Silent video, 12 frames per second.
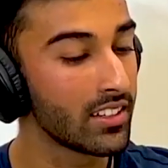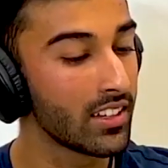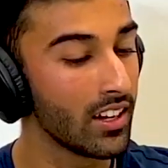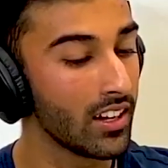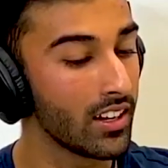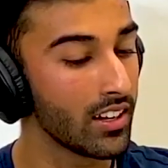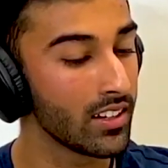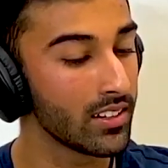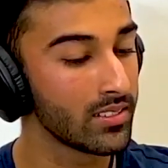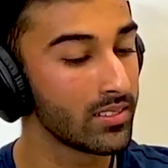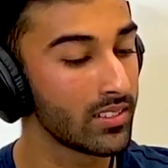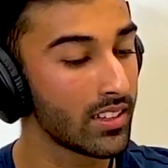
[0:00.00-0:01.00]
uh,
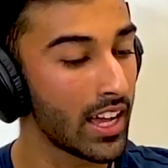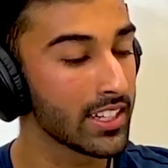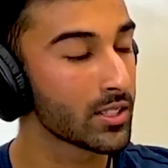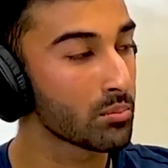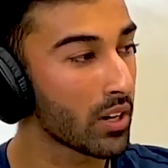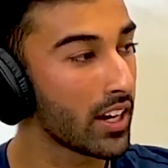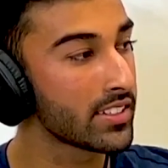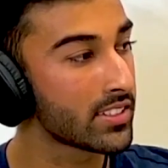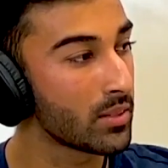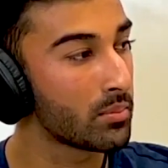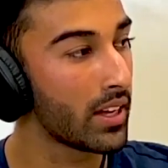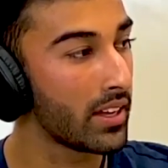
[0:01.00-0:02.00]
has a price to
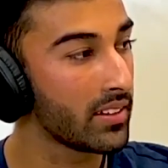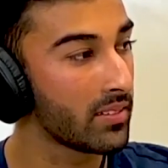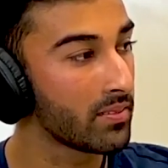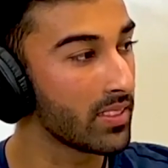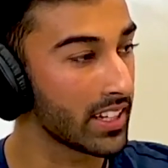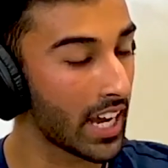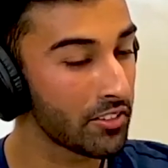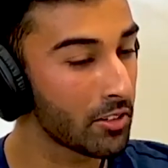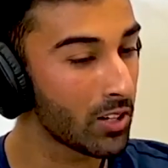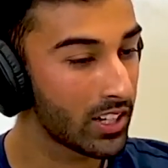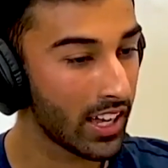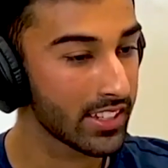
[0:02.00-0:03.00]
pay. Mm -hmm. Like
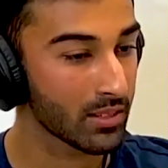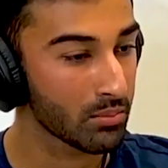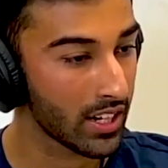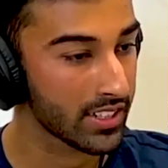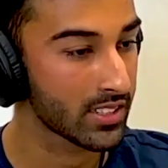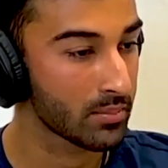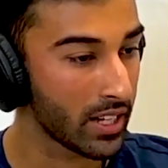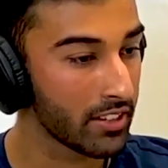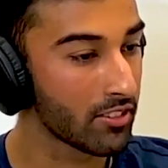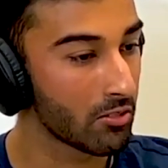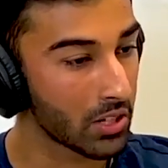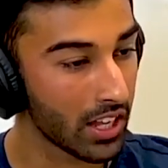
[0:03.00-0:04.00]
everyone has a price to pay
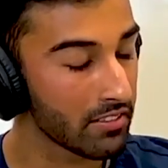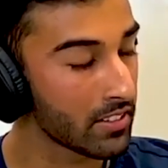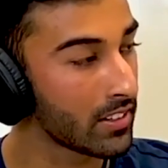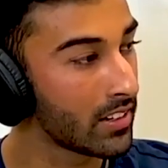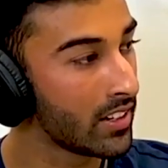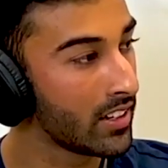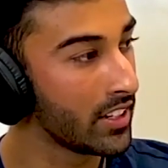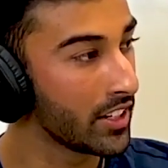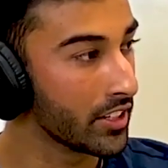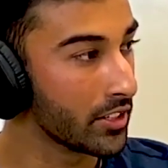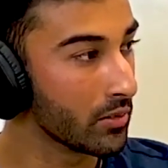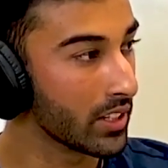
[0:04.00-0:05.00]
for whatever
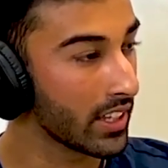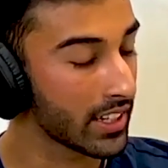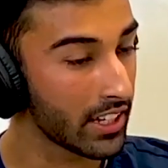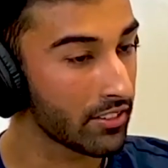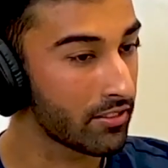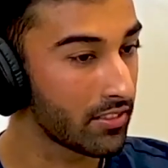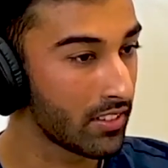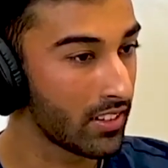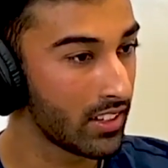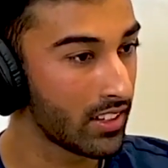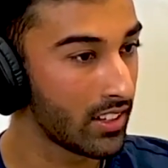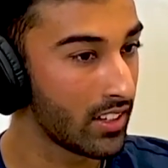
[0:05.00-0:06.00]
you're doing. Like if
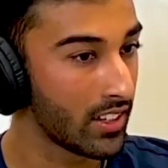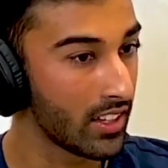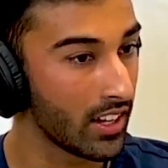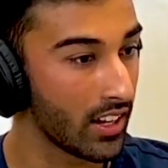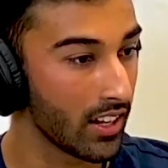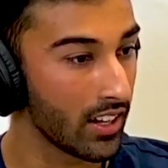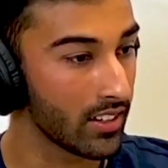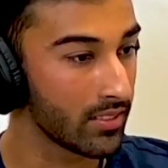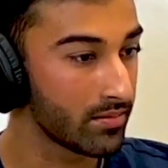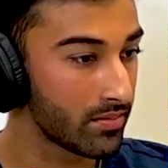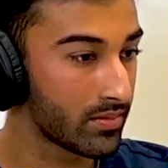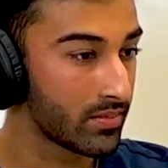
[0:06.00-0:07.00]
yeah. uh,
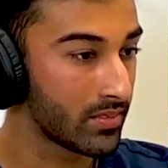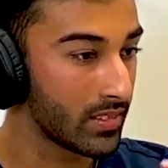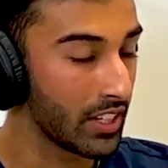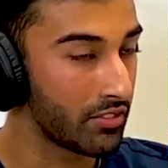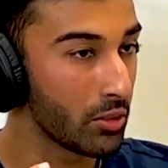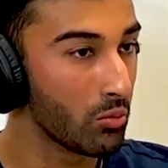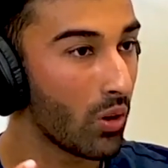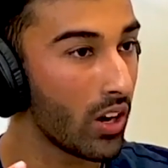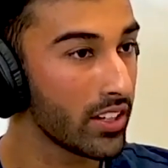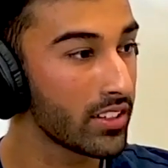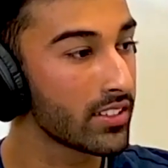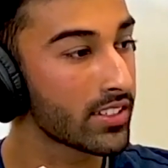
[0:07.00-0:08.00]
if you
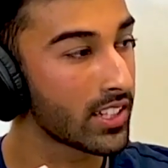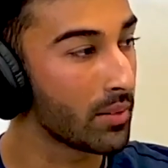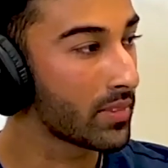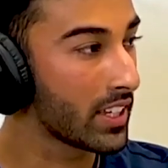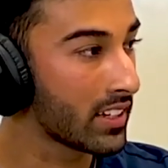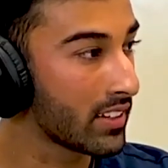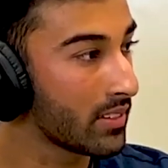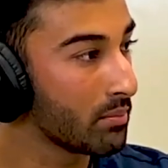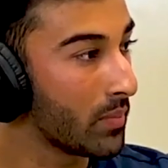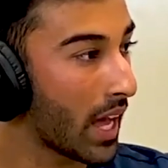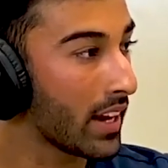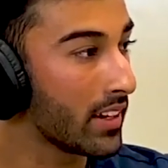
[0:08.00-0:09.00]
want something
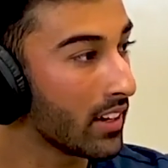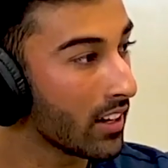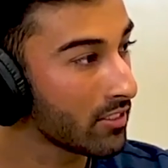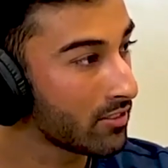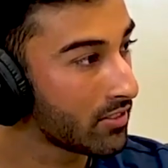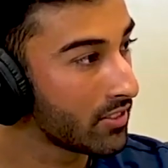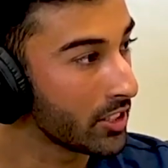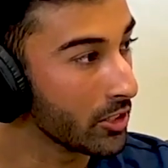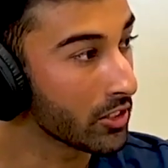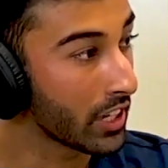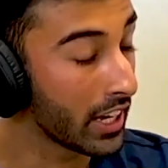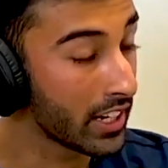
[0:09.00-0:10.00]
bad enough,
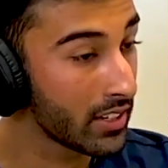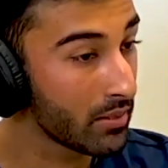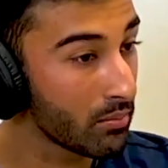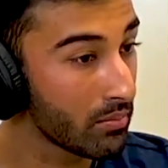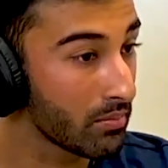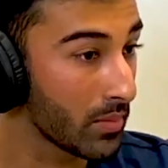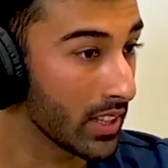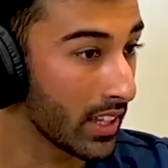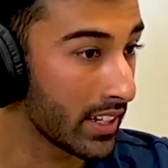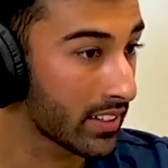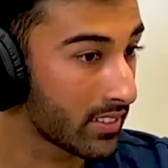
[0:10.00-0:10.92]
you'll get it. But like,